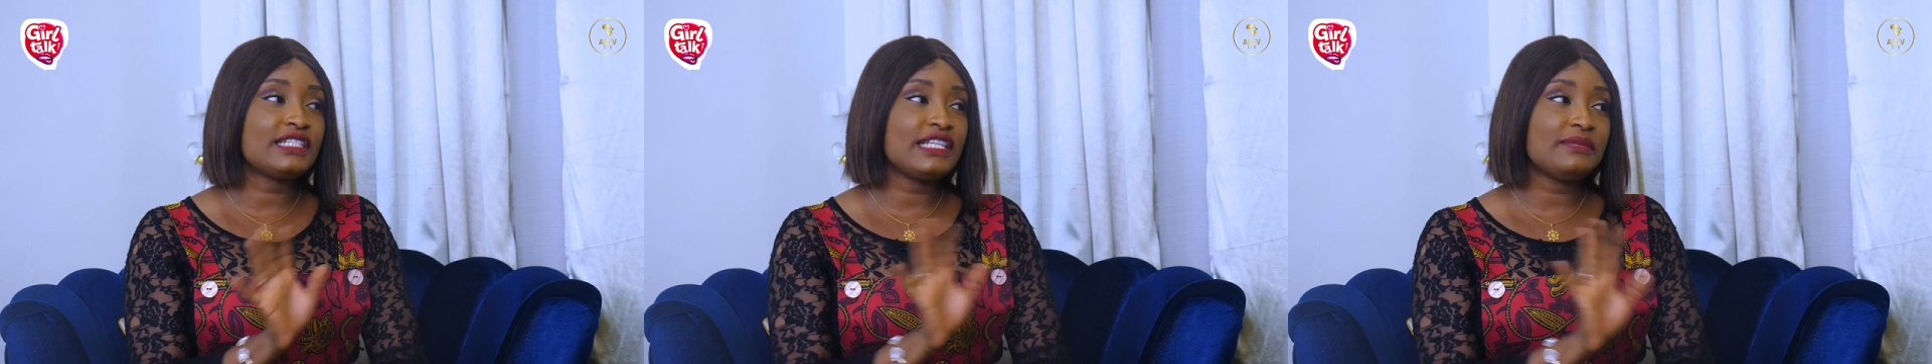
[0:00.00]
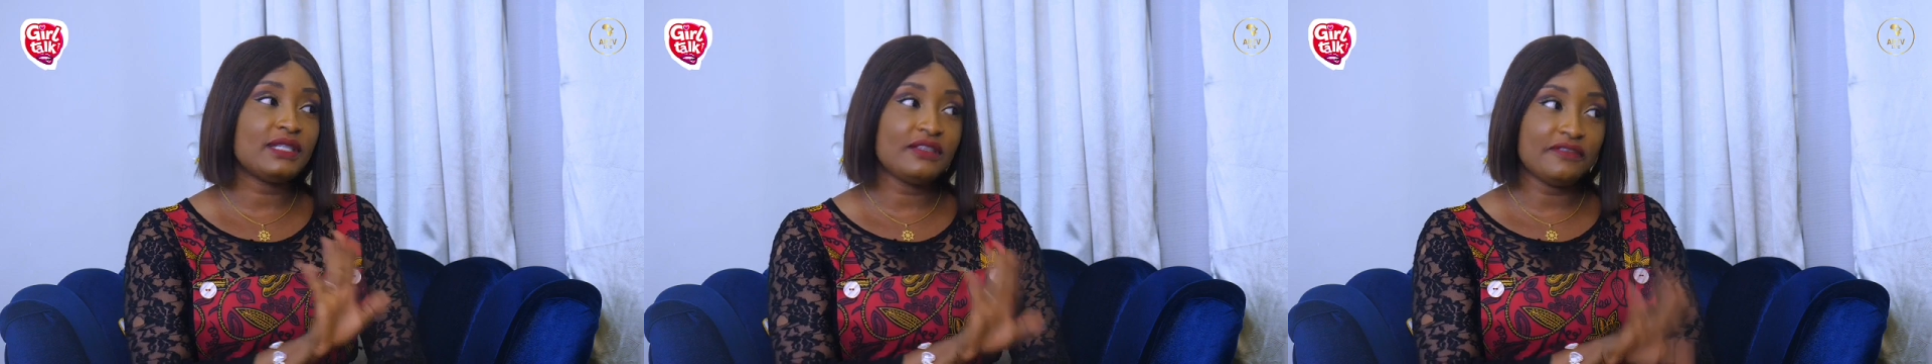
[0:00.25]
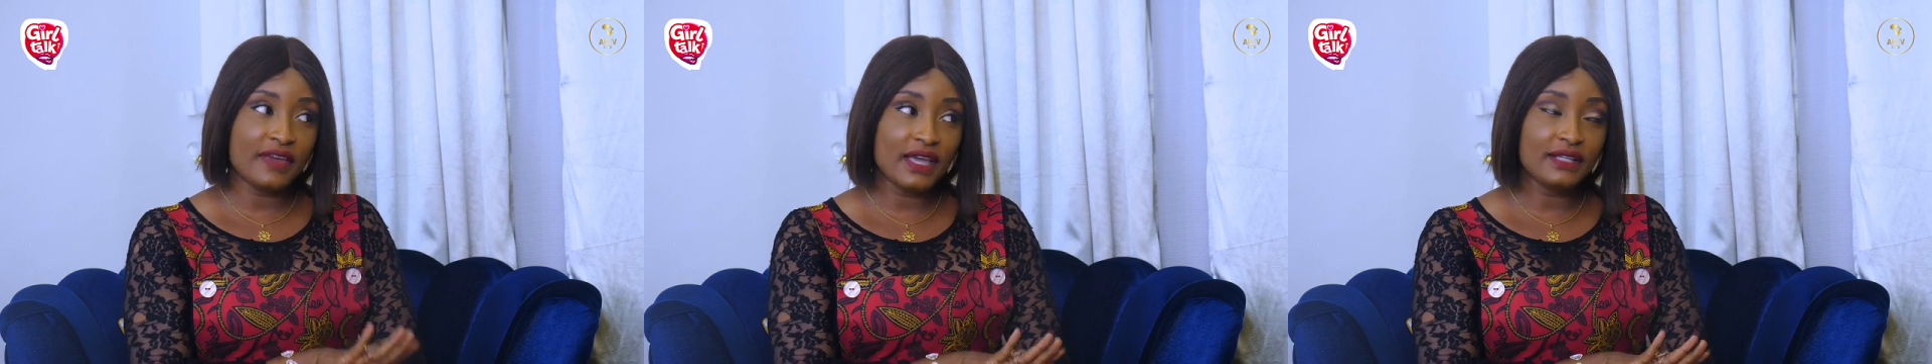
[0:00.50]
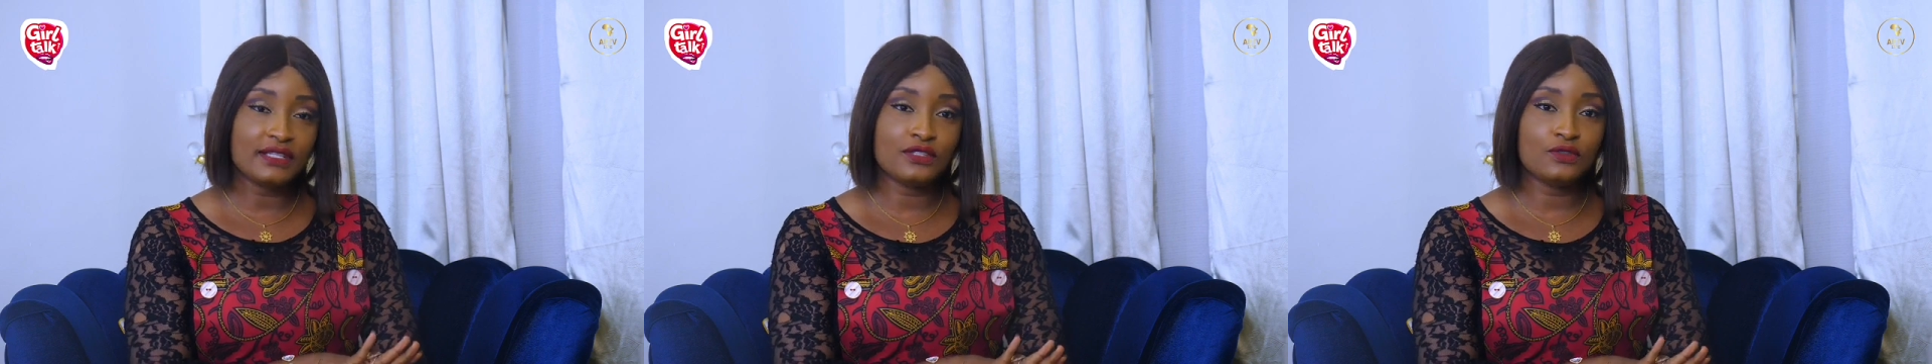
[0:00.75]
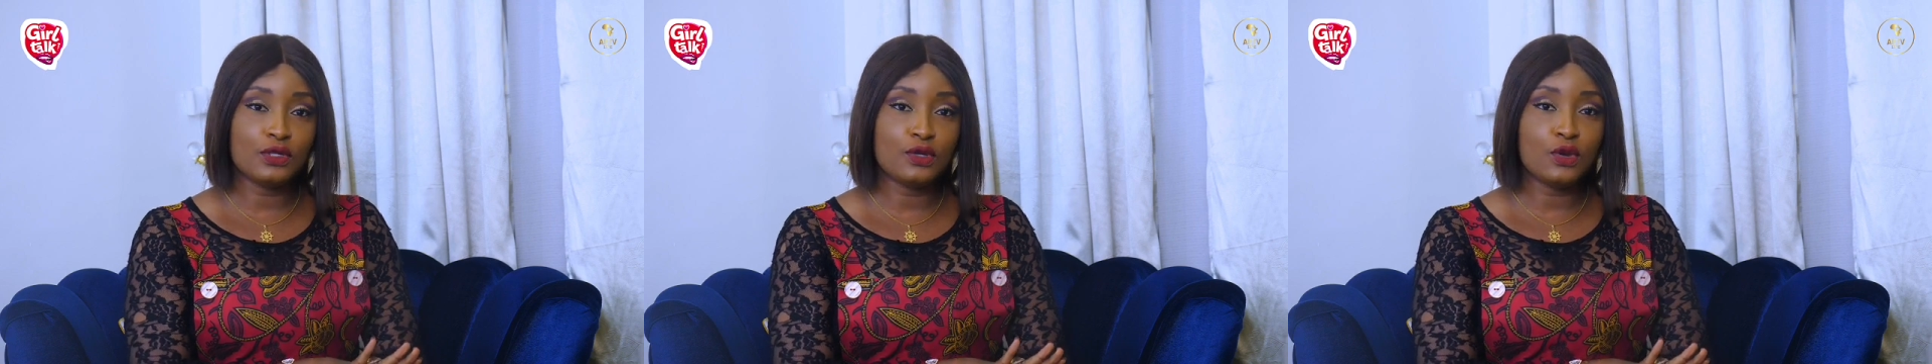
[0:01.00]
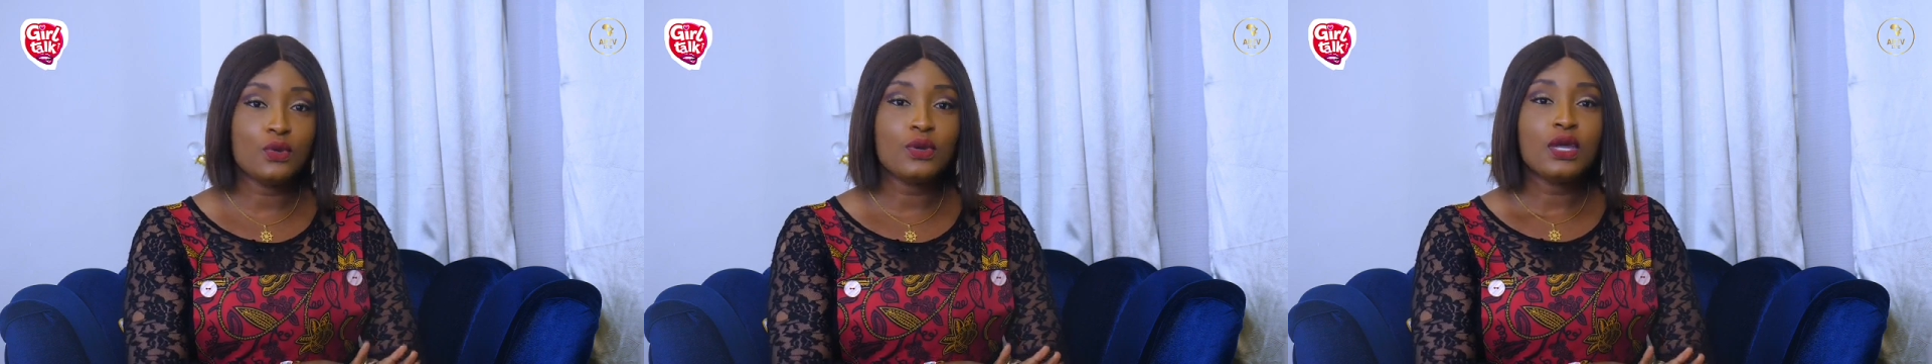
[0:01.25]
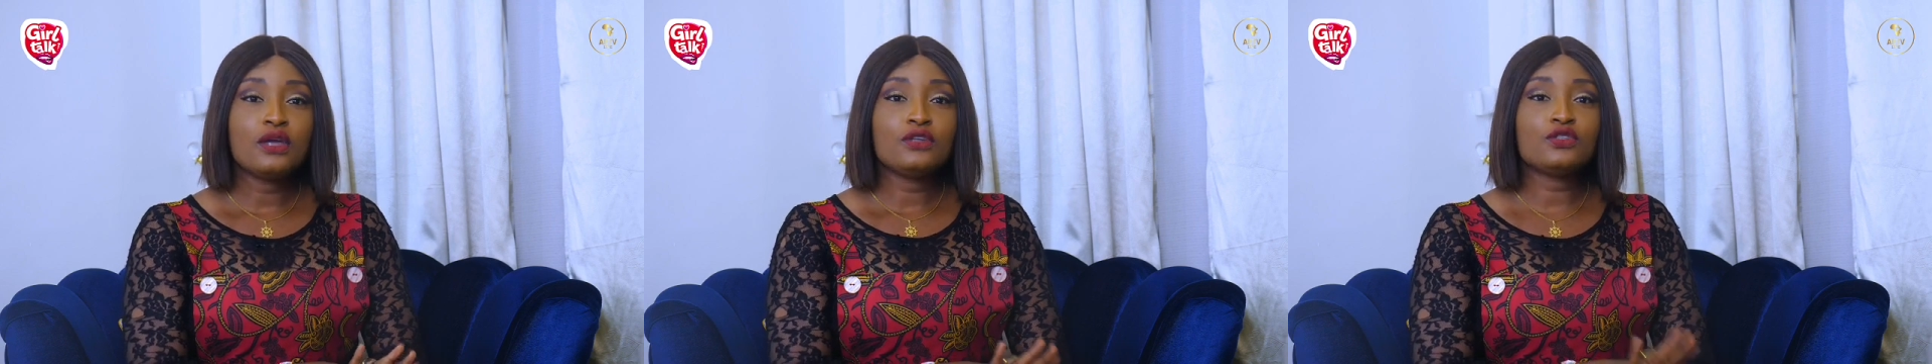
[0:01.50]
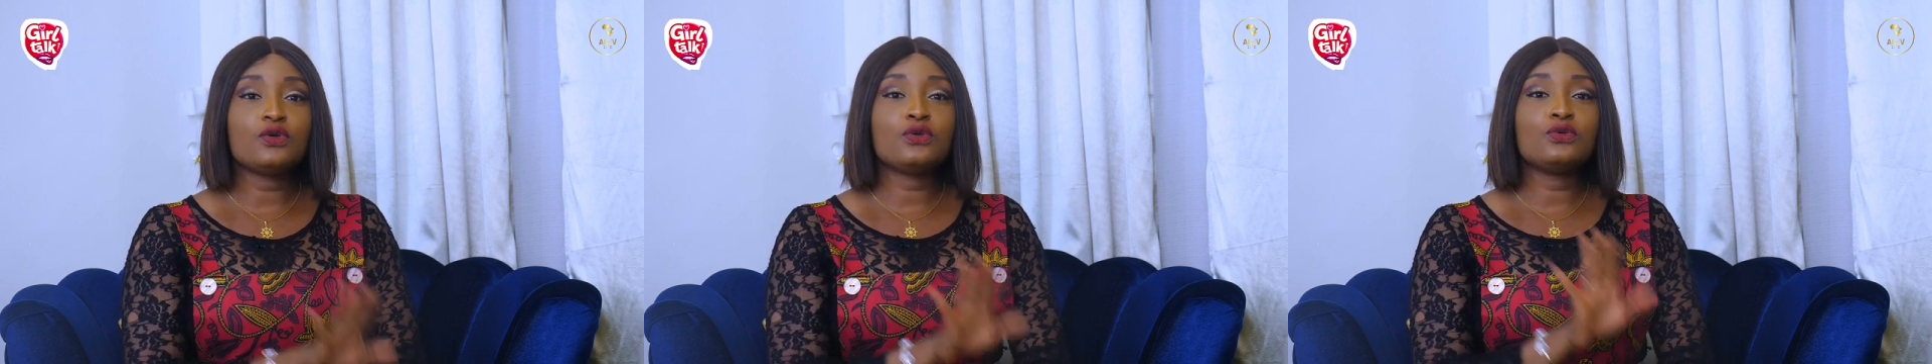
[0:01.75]
a slimming effect, as you know.
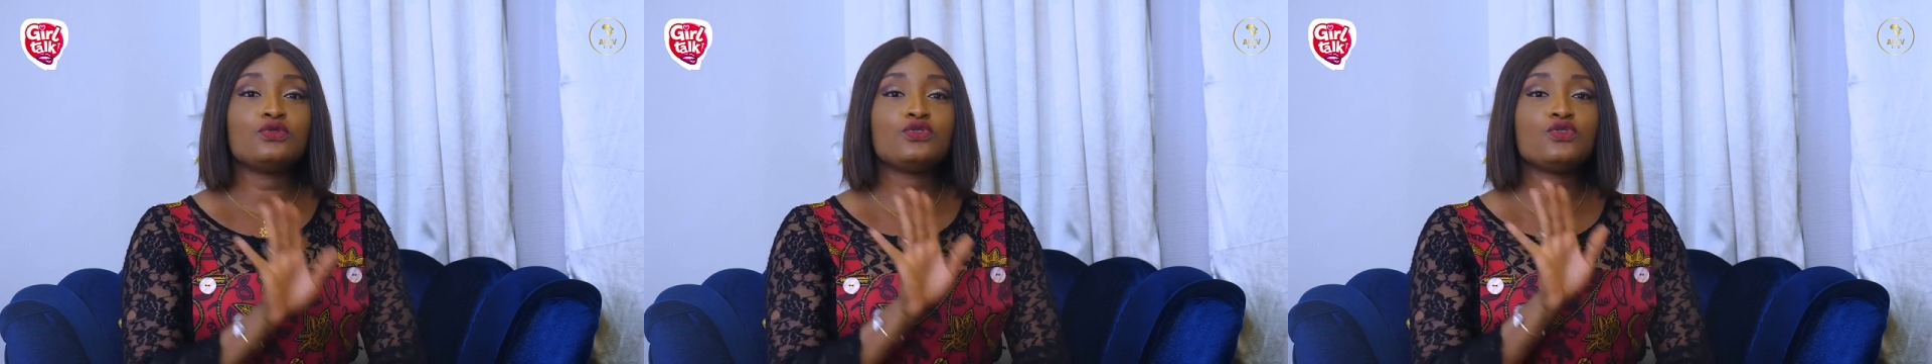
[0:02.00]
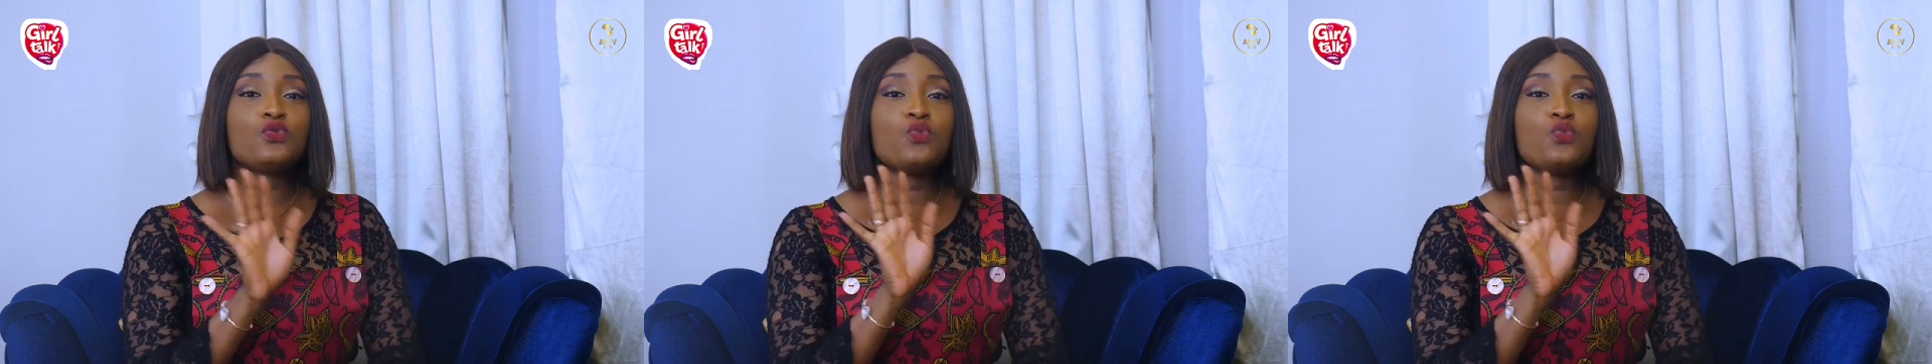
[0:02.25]
So